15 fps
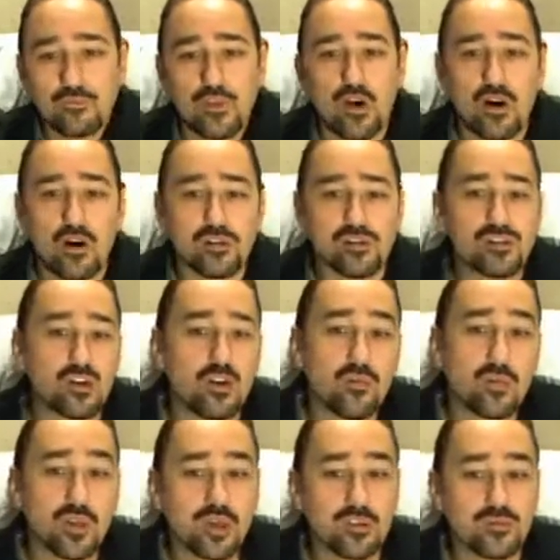are
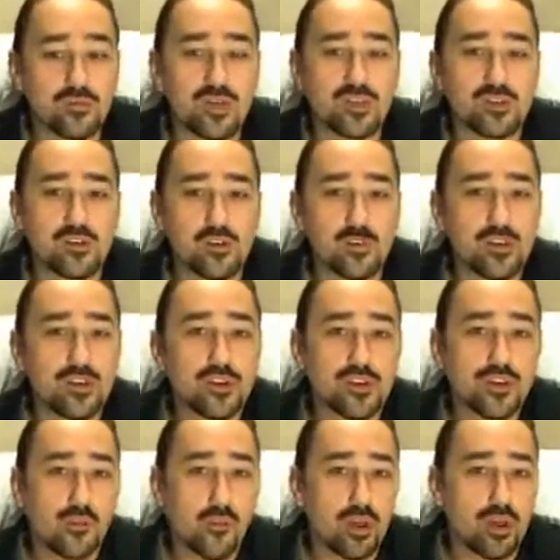so against
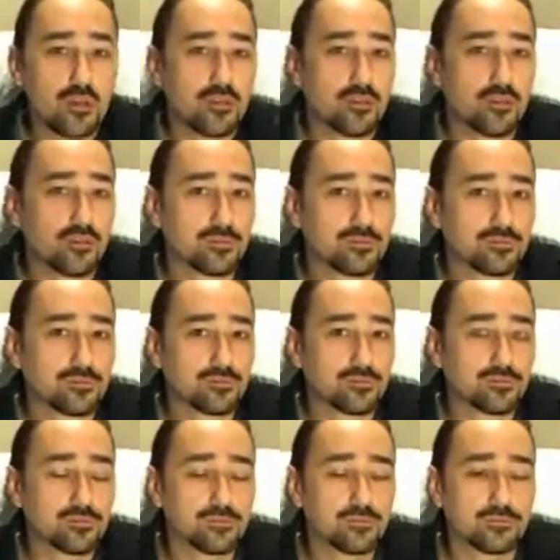redistribution of wealth.
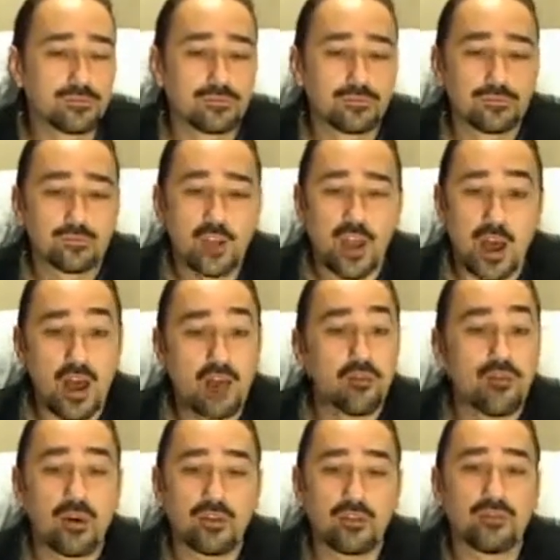I
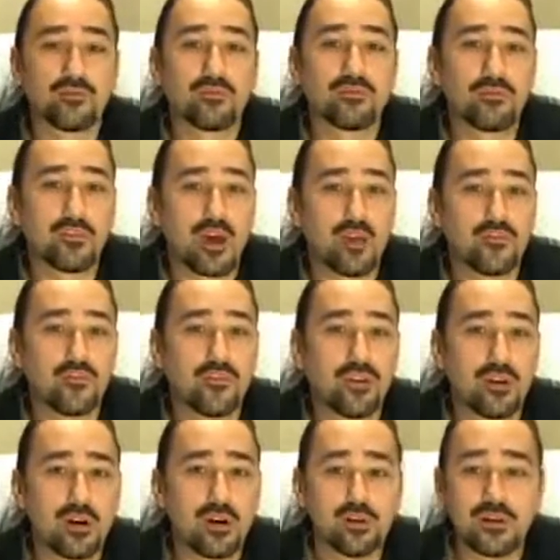was not so
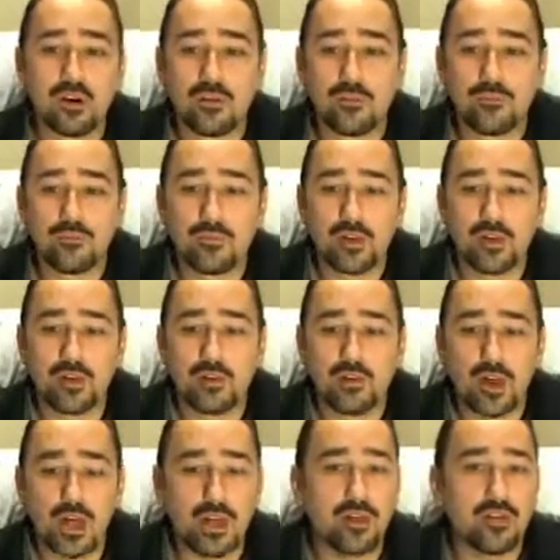long ago,
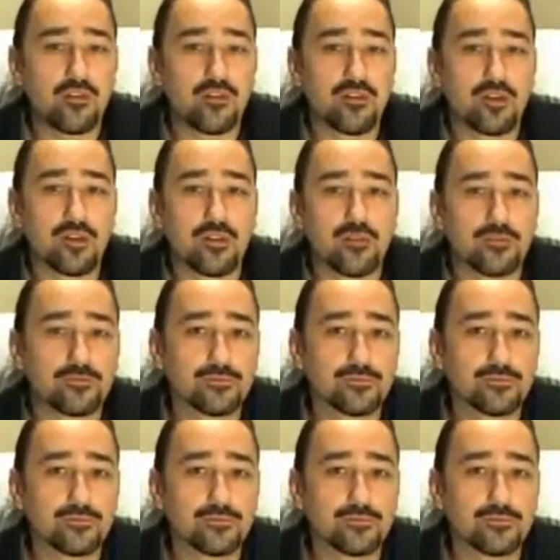8 years ago.